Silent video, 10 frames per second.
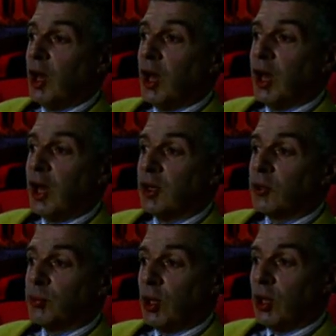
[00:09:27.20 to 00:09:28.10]
And
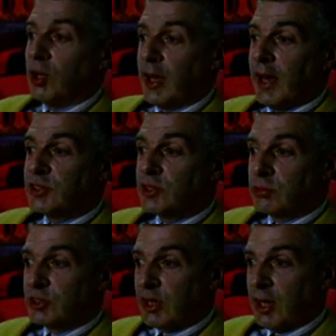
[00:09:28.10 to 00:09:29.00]
partly as a
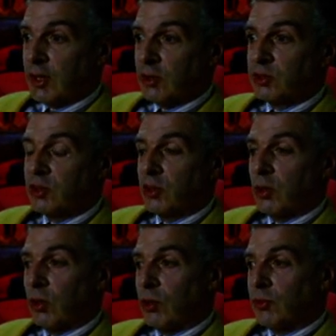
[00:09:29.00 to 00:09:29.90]
result
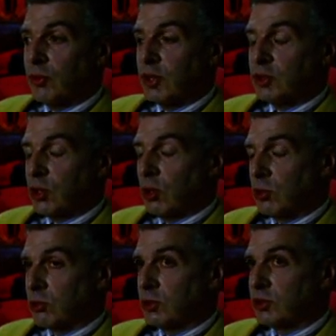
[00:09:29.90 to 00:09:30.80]
of the
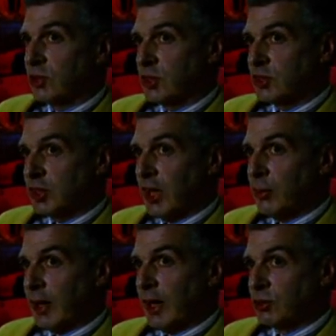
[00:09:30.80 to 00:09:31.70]
intolerance that has
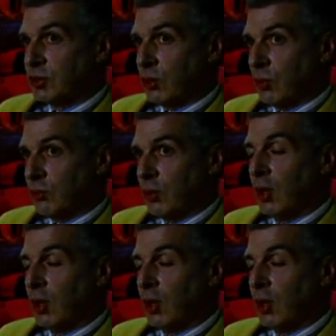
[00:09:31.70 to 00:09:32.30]
come out of